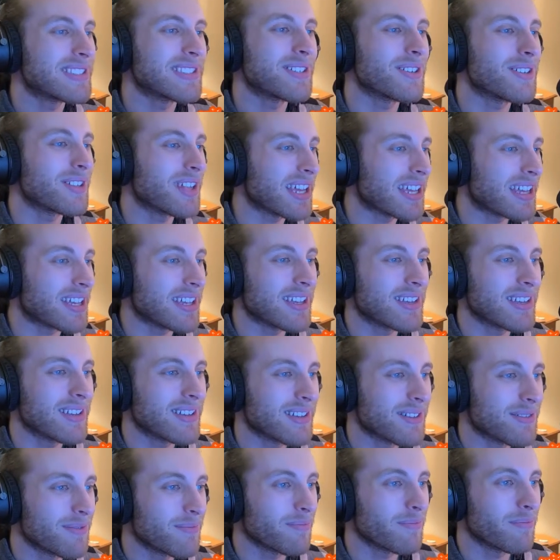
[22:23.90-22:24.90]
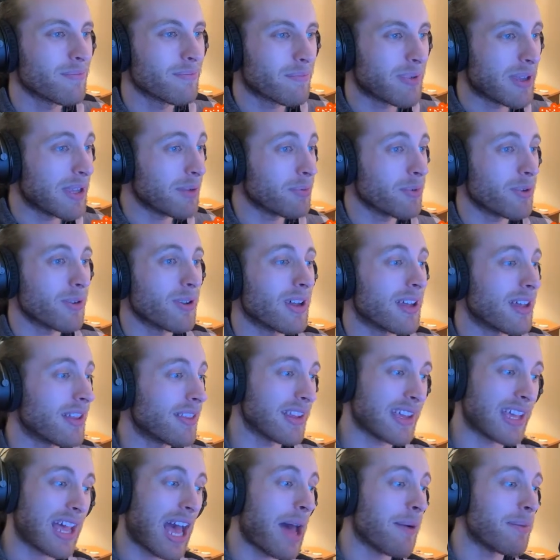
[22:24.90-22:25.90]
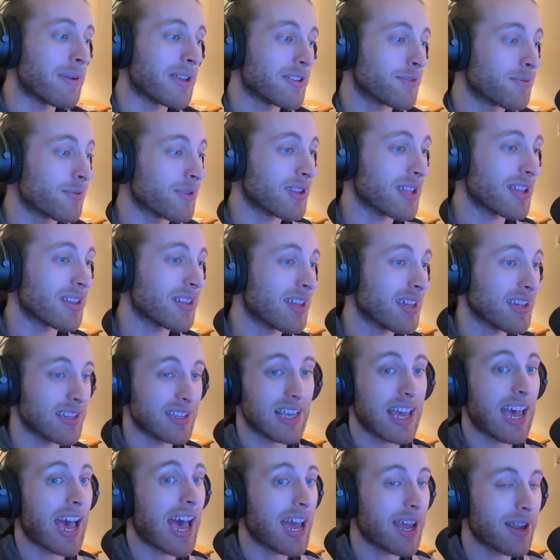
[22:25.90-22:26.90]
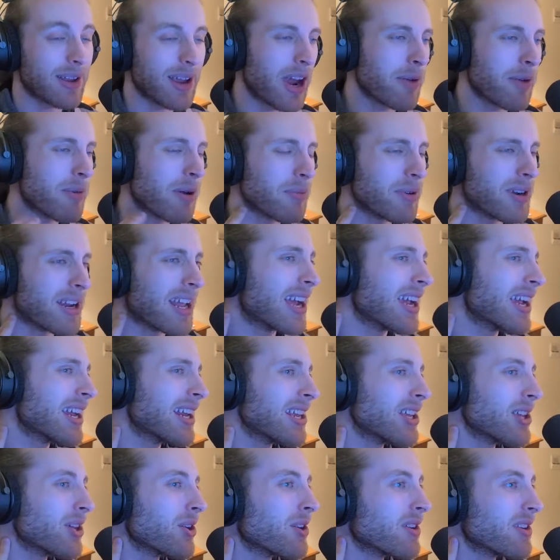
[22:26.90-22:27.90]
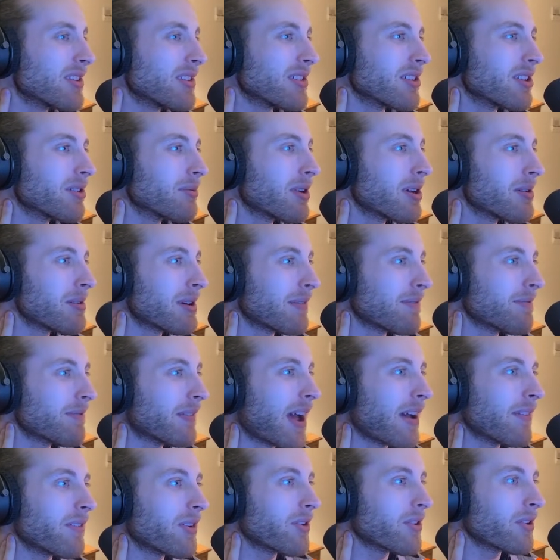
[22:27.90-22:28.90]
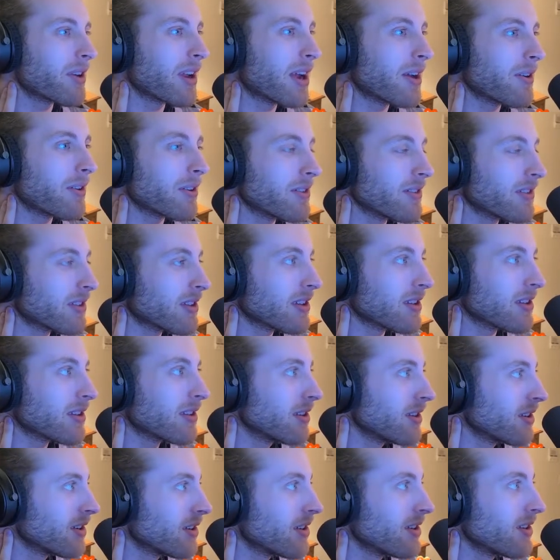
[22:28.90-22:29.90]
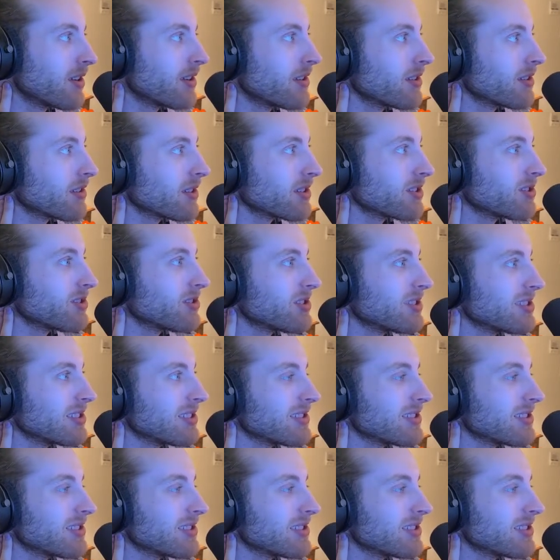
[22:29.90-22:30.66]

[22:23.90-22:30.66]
still like people in the comments were then like, yeah, I remember not getting good until about my 500 hours in. Jesus,